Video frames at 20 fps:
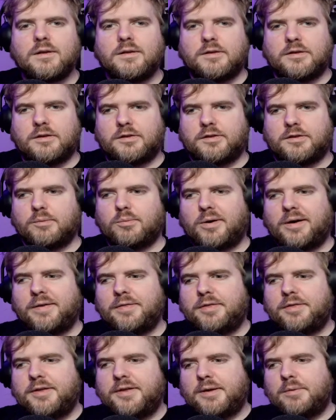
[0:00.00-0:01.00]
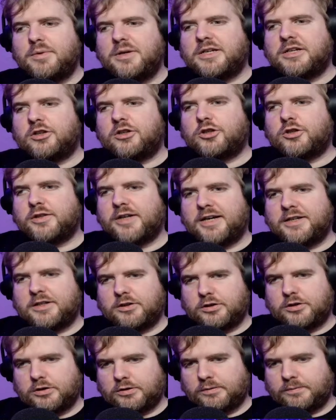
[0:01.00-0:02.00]
the one thing we can try to
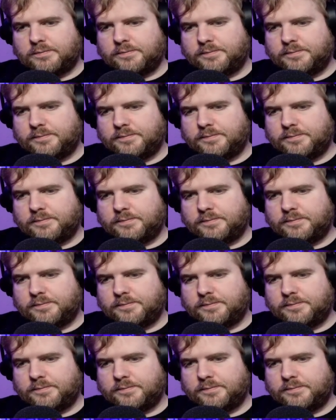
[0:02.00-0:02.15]
do,